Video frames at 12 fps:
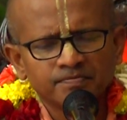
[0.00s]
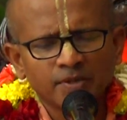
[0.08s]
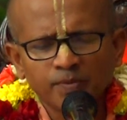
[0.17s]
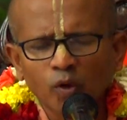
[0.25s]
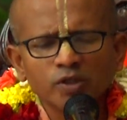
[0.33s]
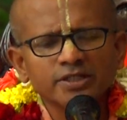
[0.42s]

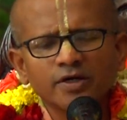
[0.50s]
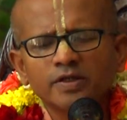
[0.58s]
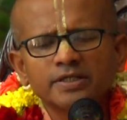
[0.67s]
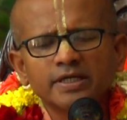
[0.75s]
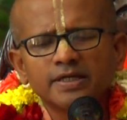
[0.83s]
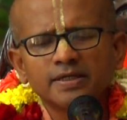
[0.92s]
But both are
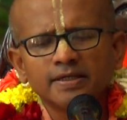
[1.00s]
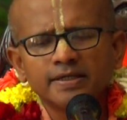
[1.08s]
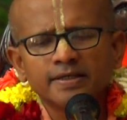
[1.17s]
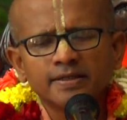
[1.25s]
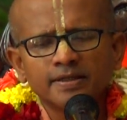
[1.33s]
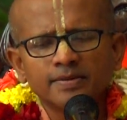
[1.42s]
on the
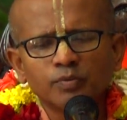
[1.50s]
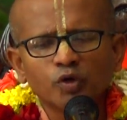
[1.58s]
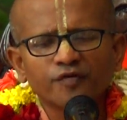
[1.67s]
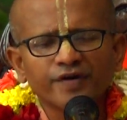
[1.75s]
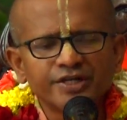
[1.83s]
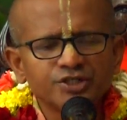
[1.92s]
mood
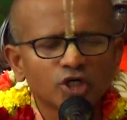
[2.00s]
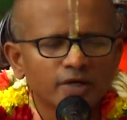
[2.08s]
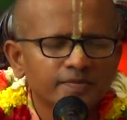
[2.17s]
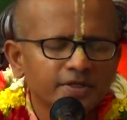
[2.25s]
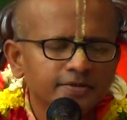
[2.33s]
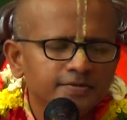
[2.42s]
of
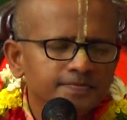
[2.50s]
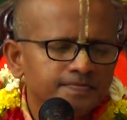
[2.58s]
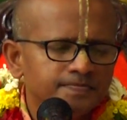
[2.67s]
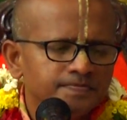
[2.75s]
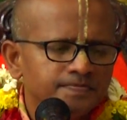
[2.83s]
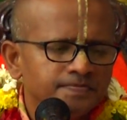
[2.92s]
enjoyment.
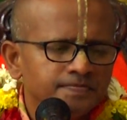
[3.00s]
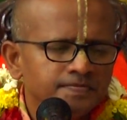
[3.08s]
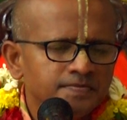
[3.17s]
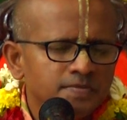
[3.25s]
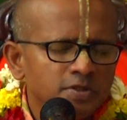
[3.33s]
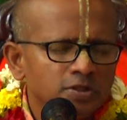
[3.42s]

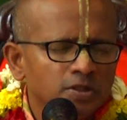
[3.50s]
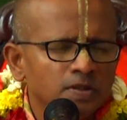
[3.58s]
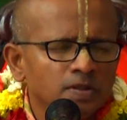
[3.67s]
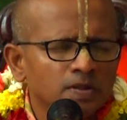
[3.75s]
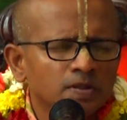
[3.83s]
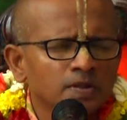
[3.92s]

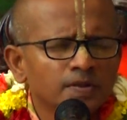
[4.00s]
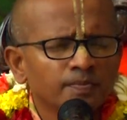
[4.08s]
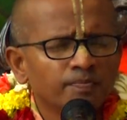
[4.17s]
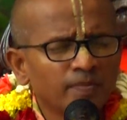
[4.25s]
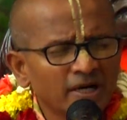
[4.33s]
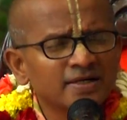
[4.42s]
So,
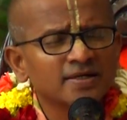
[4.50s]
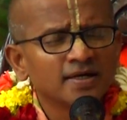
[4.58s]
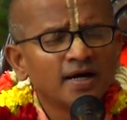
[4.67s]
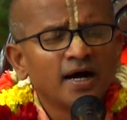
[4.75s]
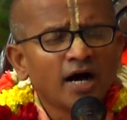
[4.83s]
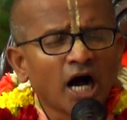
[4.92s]
but
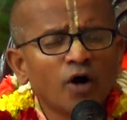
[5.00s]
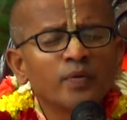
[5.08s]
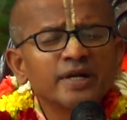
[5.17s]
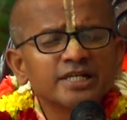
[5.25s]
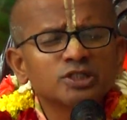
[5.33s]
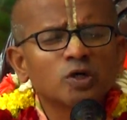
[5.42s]
how
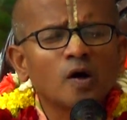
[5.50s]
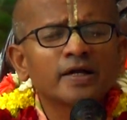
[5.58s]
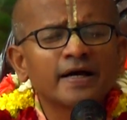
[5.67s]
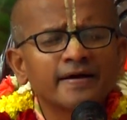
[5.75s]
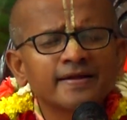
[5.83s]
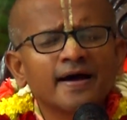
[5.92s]
it is
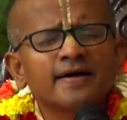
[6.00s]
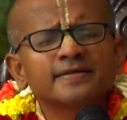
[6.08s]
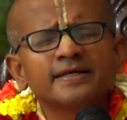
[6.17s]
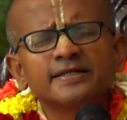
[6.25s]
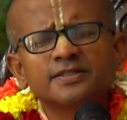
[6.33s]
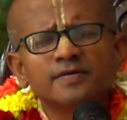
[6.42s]
called
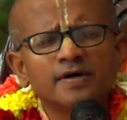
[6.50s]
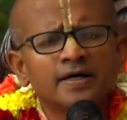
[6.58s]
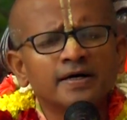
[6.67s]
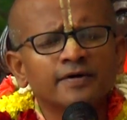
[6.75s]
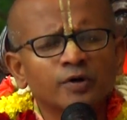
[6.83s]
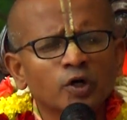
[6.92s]
Karyartha
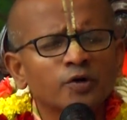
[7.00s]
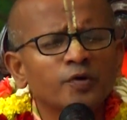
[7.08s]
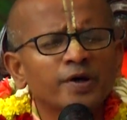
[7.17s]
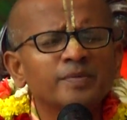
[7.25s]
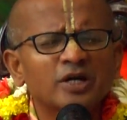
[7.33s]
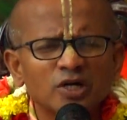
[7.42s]
uh,
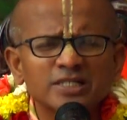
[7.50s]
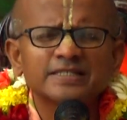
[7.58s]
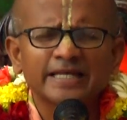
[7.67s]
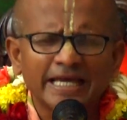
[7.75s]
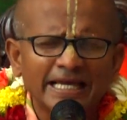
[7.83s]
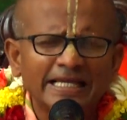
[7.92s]
Gaurave
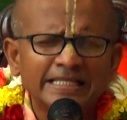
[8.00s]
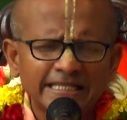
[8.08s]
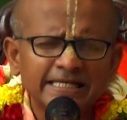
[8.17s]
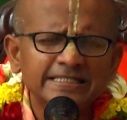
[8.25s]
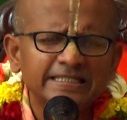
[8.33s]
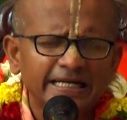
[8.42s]
because in
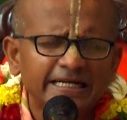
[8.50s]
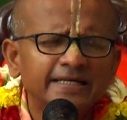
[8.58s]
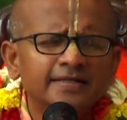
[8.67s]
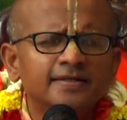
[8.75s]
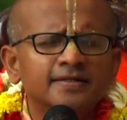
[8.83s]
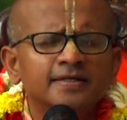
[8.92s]
there is a
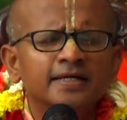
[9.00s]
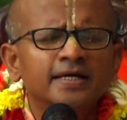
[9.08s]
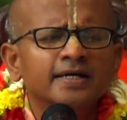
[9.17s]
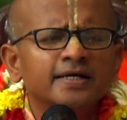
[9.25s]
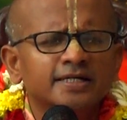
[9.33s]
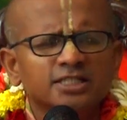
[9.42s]
hidden
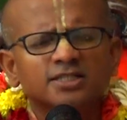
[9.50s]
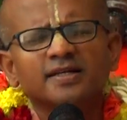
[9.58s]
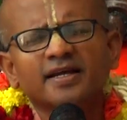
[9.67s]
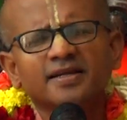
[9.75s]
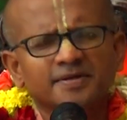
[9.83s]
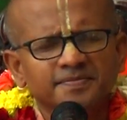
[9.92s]
Krishna
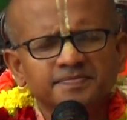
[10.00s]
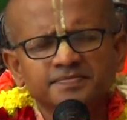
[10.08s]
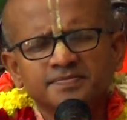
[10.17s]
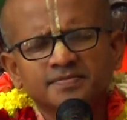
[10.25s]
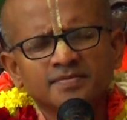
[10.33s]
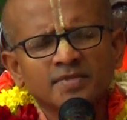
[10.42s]
Leela.
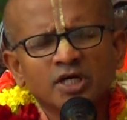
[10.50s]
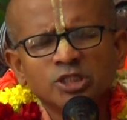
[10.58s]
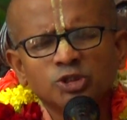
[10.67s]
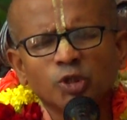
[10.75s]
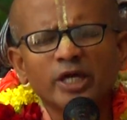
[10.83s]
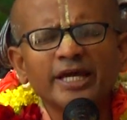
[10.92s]

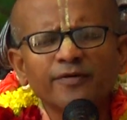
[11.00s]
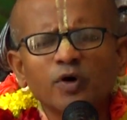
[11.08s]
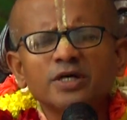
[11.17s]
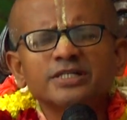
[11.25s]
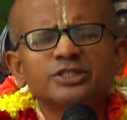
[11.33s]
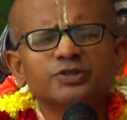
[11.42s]
So he
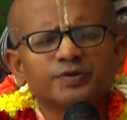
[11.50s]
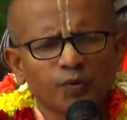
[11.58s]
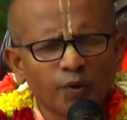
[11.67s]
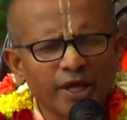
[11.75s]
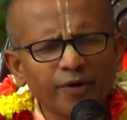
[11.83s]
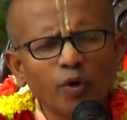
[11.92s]
was
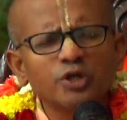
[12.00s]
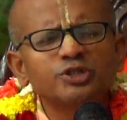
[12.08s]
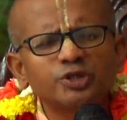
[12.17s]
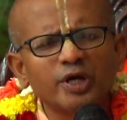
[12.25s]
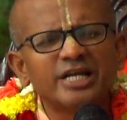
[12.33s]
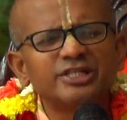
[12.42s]
he
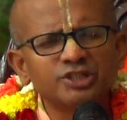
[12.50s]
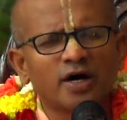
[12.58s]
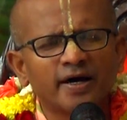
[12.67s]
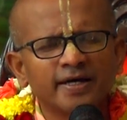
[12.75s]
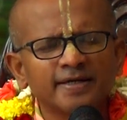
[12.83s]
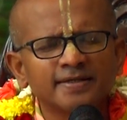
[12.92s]
wants to
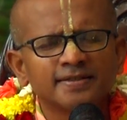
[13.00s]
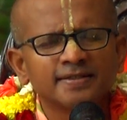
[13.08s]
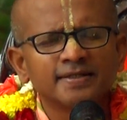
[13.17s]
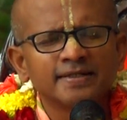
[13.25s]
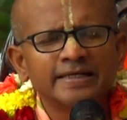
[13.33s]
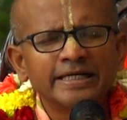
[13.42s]
enjoy
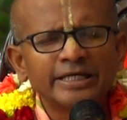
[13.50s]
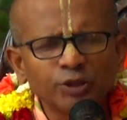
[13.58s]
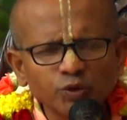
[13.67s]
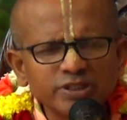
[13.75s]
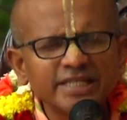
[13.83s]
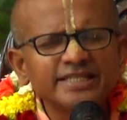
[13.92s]

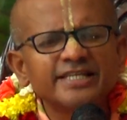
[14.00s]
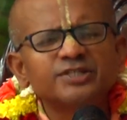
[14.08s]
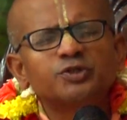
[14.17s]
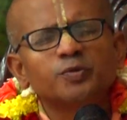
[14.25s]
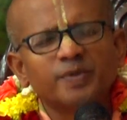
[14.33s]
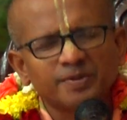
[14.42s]
using
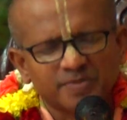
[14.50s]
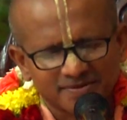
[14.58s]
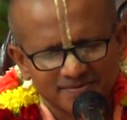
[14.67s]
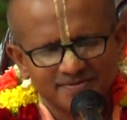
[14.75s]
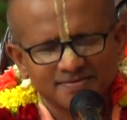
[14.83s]
these two people,